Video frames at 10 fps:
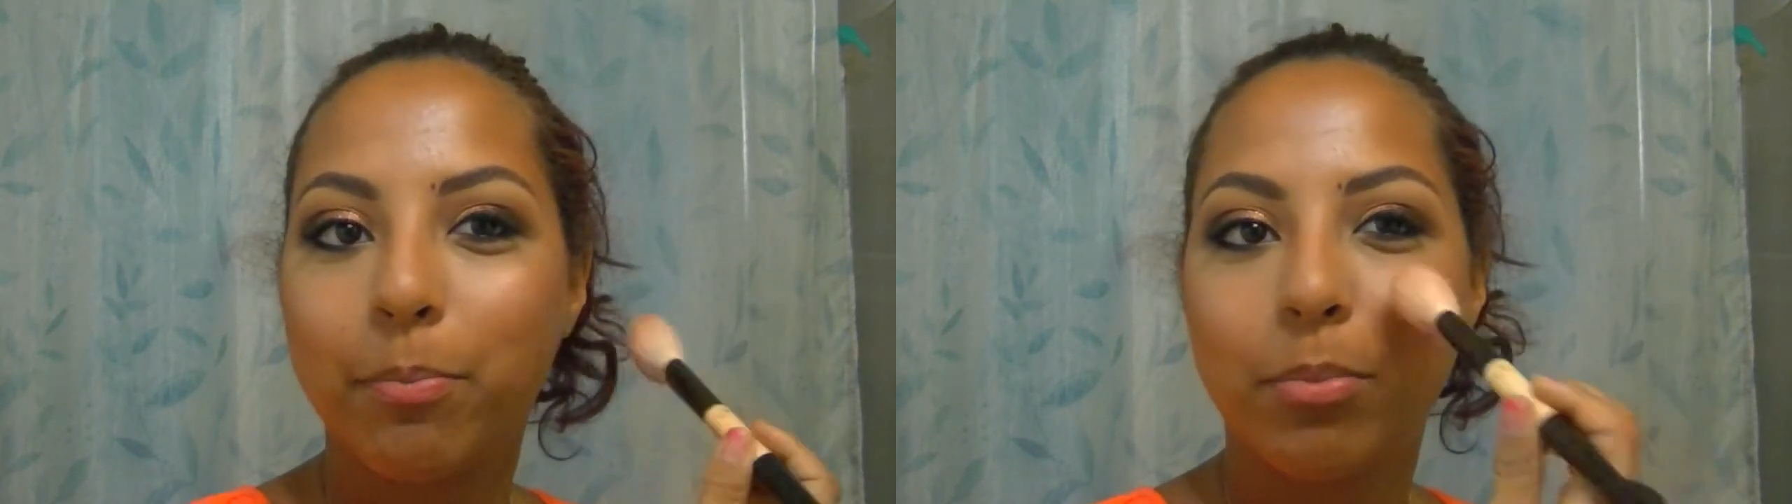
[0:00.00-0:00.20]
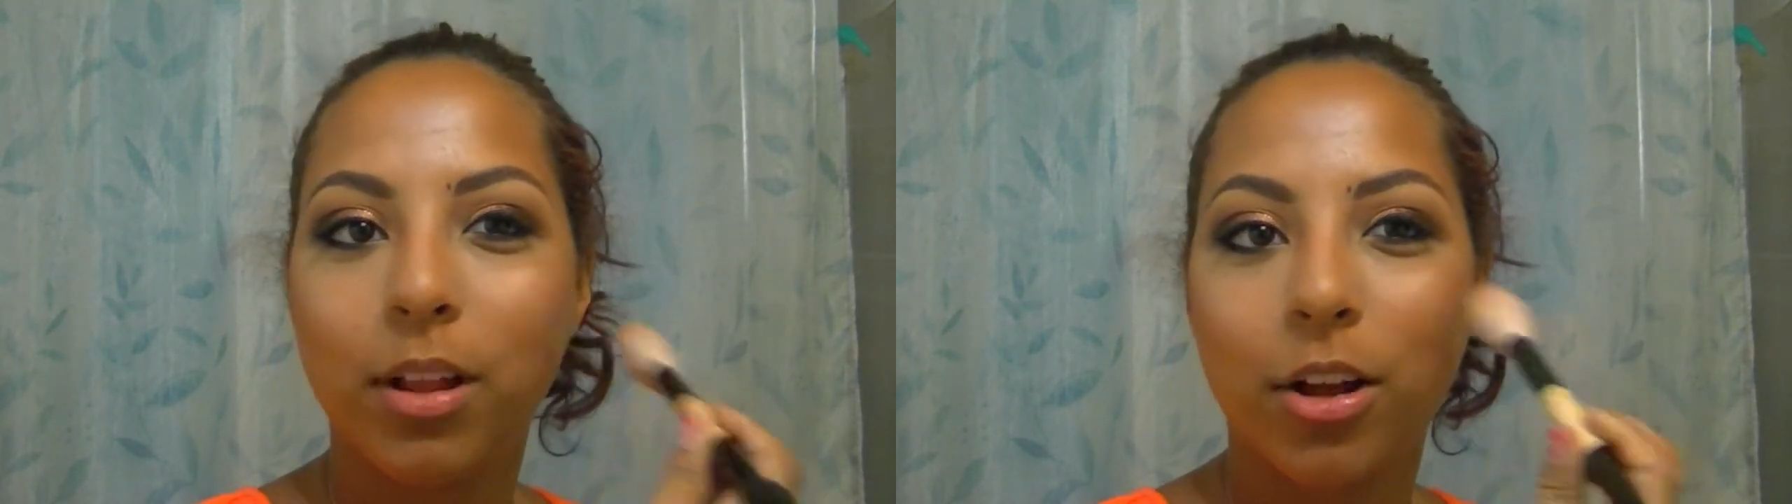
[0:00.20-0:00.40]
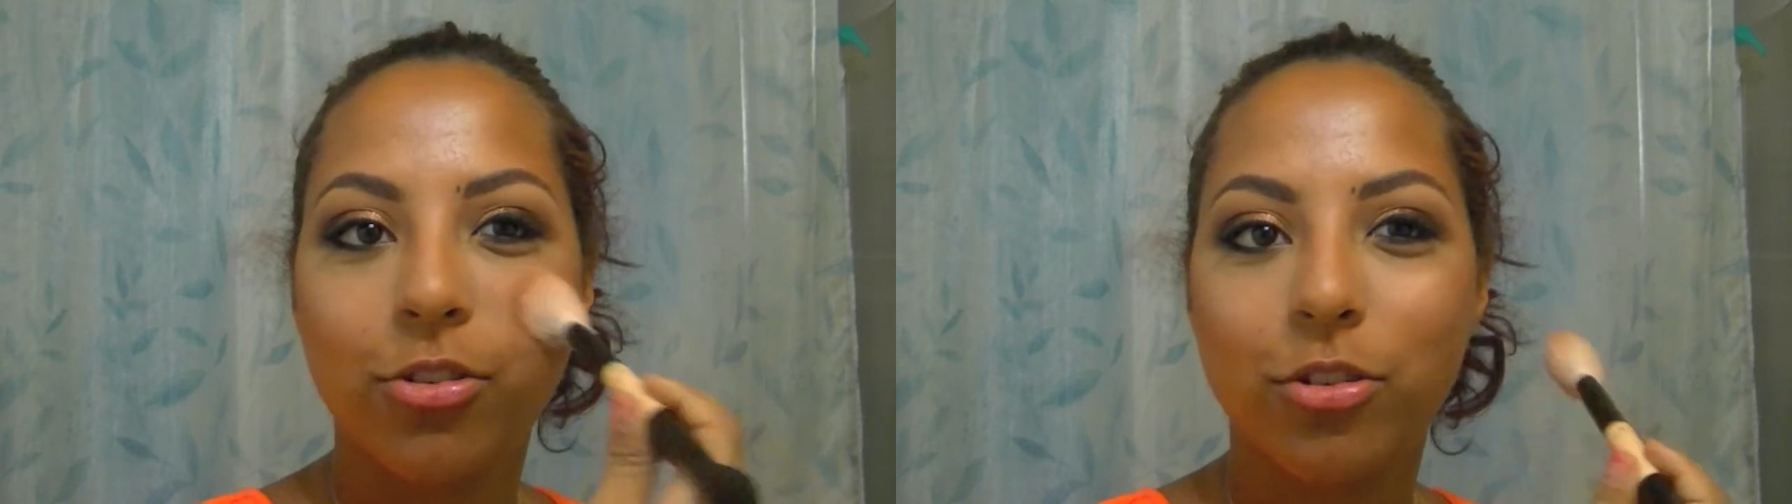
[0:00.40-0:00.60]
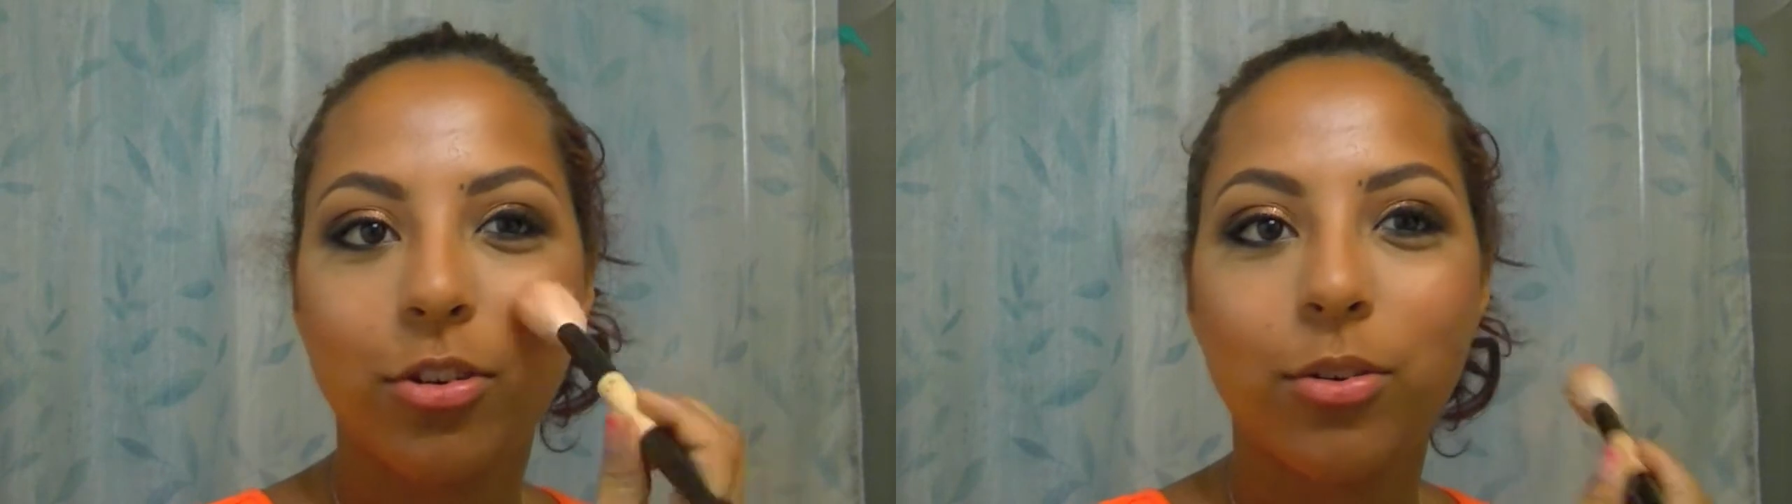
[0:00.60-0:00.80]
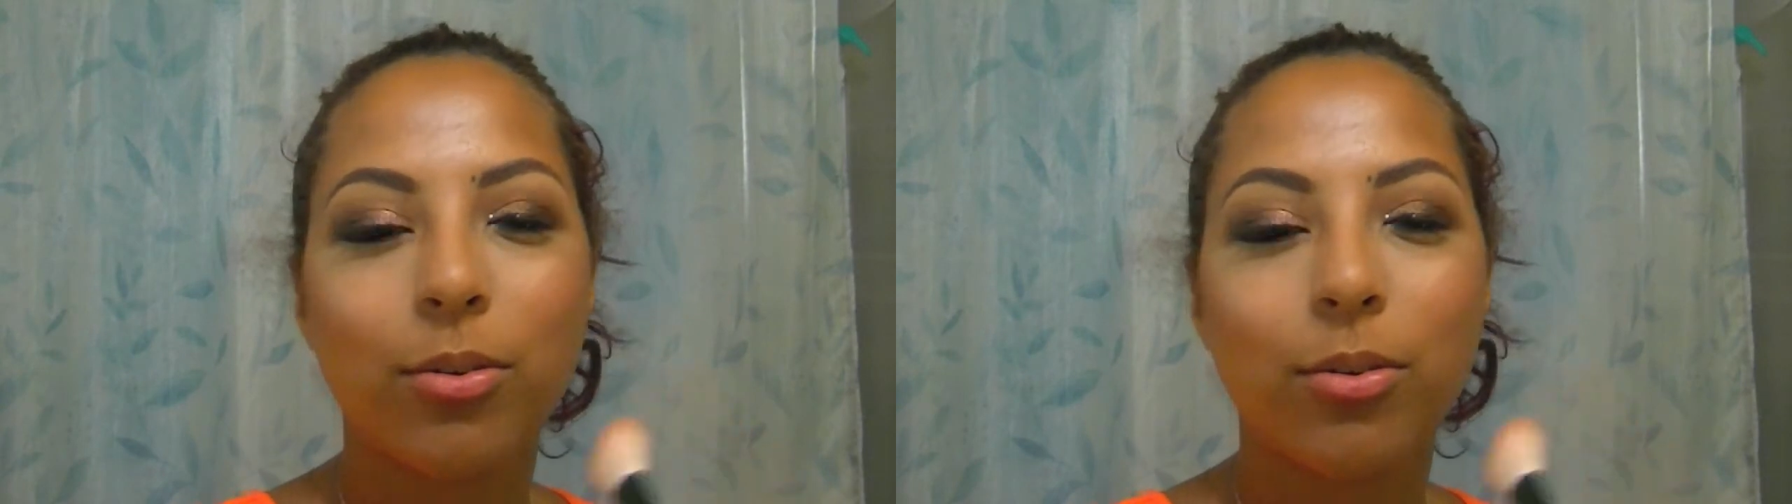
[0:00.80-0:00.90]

blush